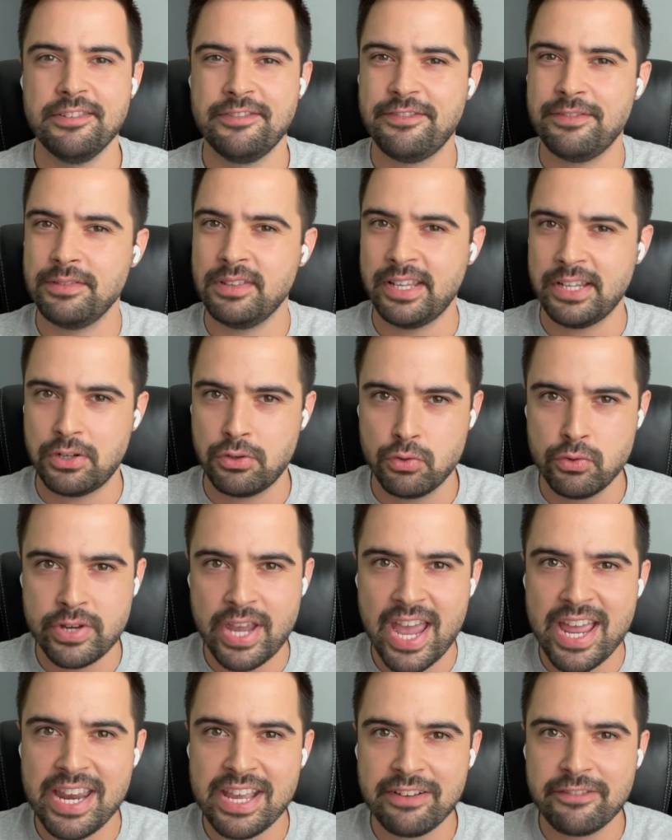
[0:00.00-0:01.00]
Like
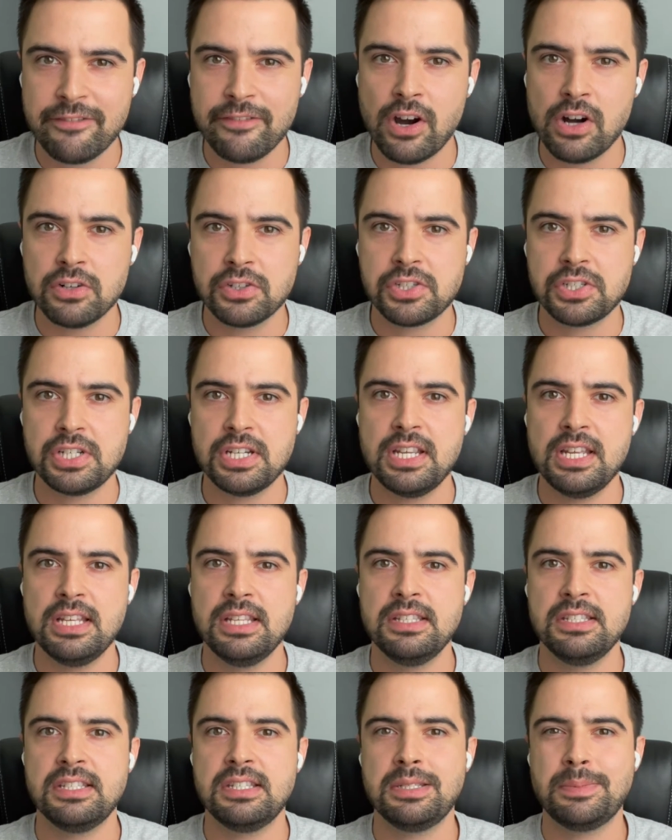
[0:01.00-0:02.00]
creating
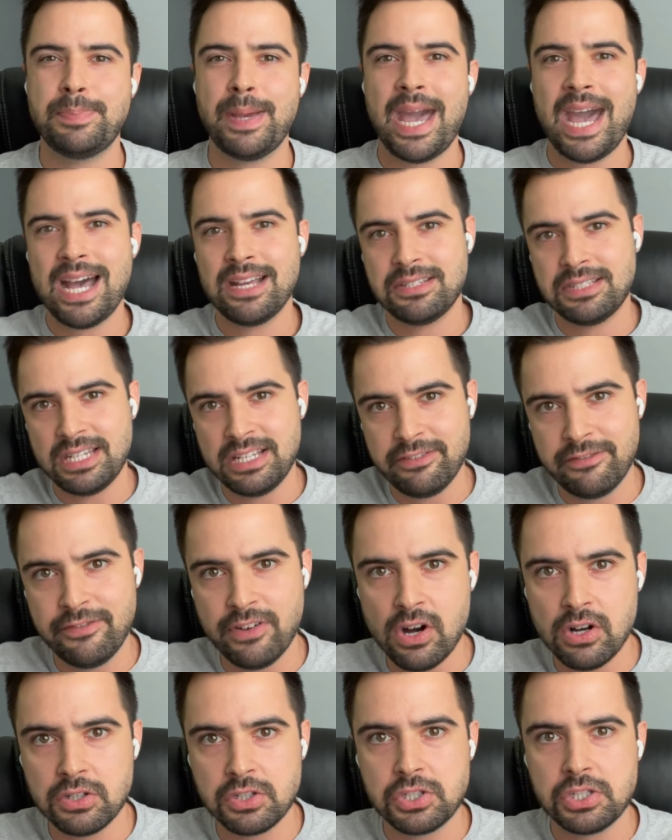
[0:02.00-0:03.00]
functions, passing
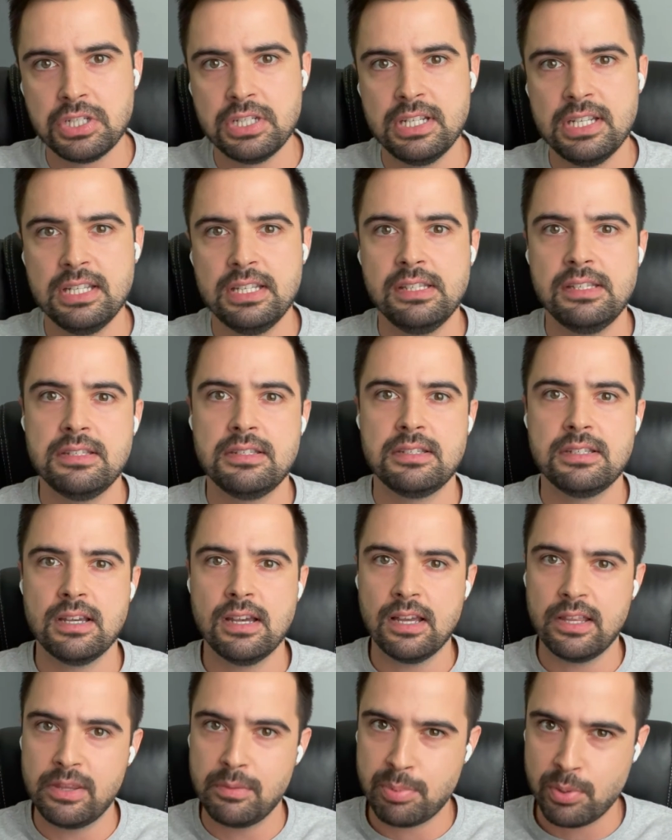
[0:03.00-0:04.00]
functions,
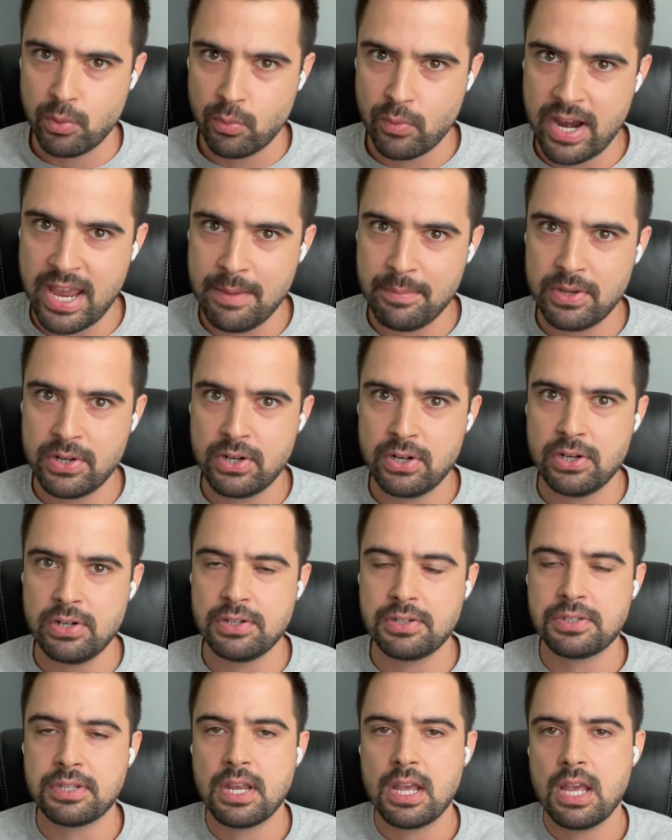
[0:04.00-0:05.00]
the
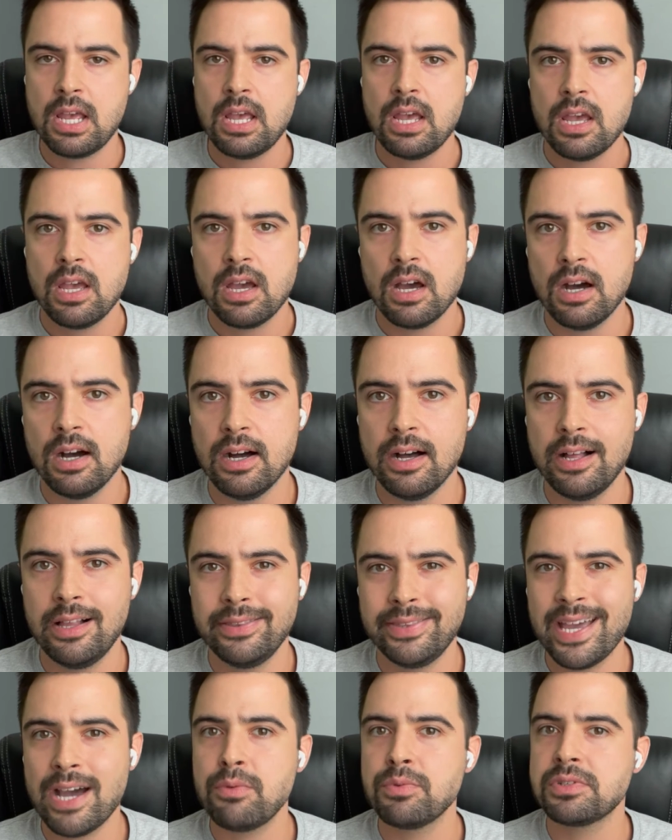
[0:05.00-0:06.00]
parameters.
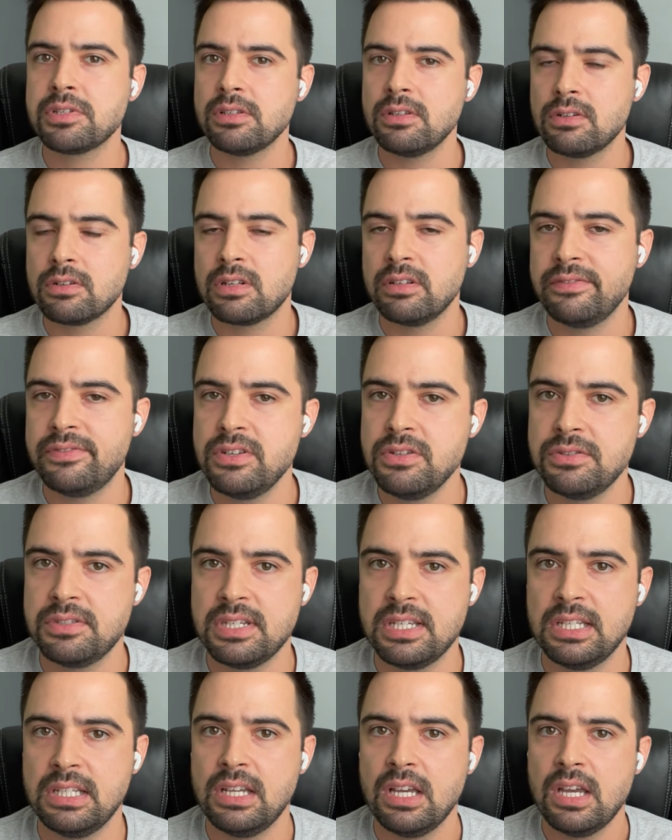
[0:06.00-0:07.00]
That was a little
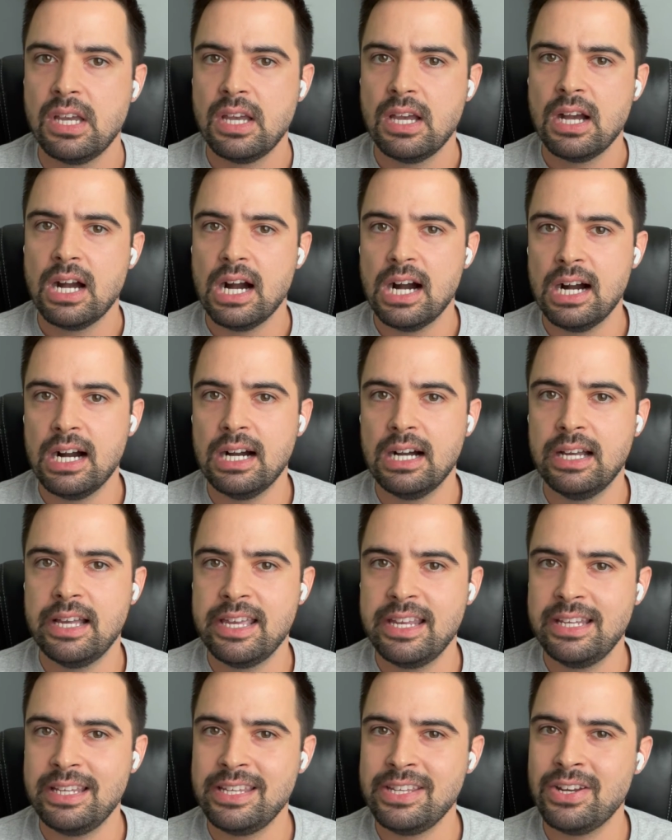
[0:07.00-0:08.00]
confusing.
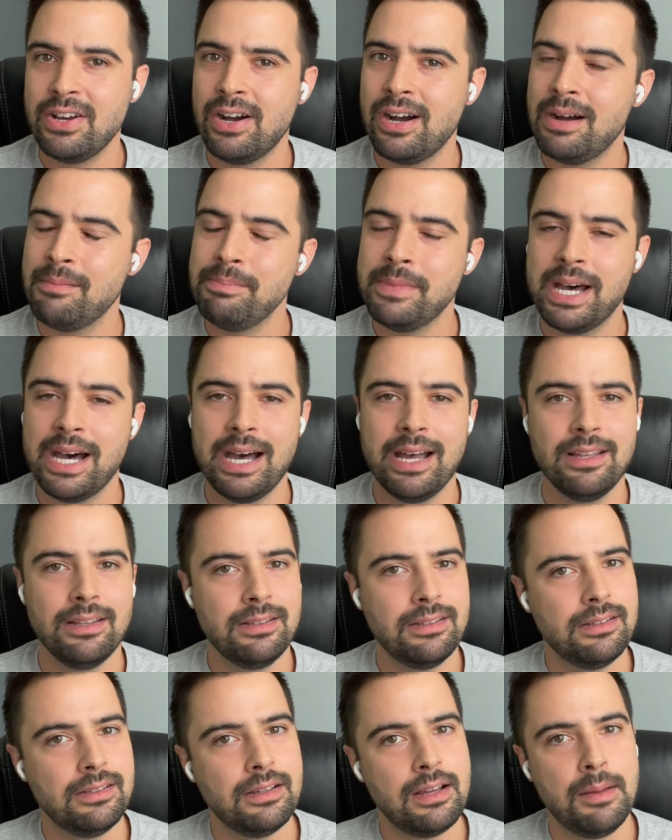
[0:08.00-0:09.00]
And I'm not
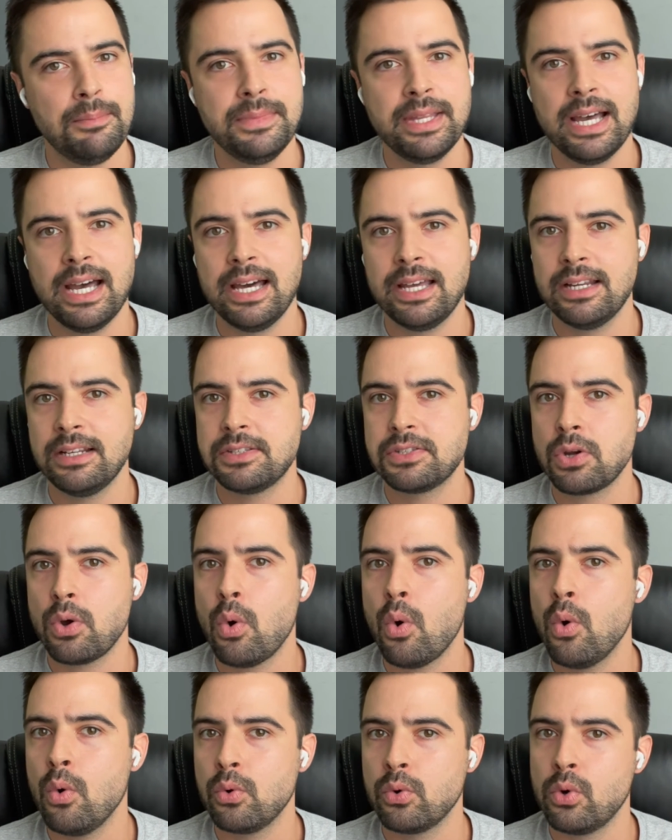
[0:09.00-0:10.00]
a
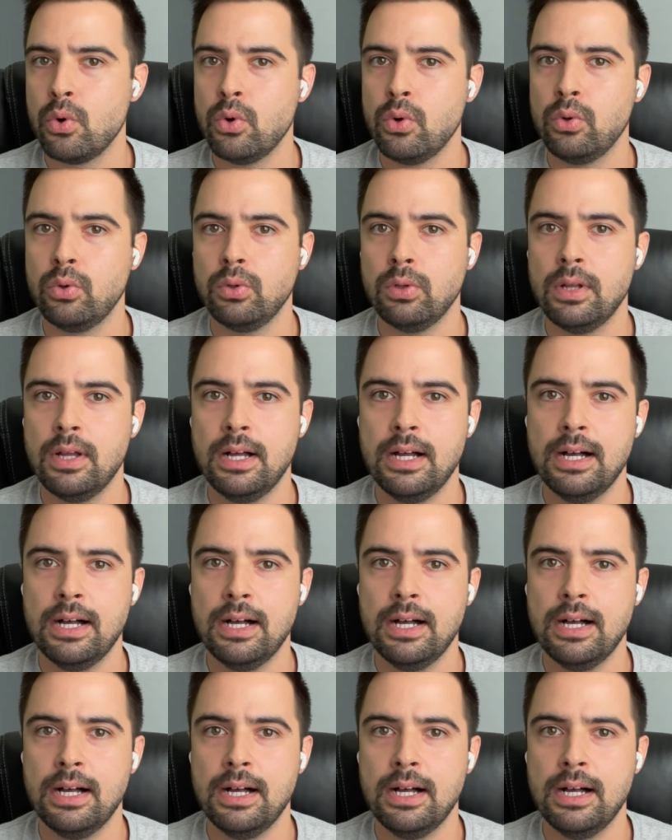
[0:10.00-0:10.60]
total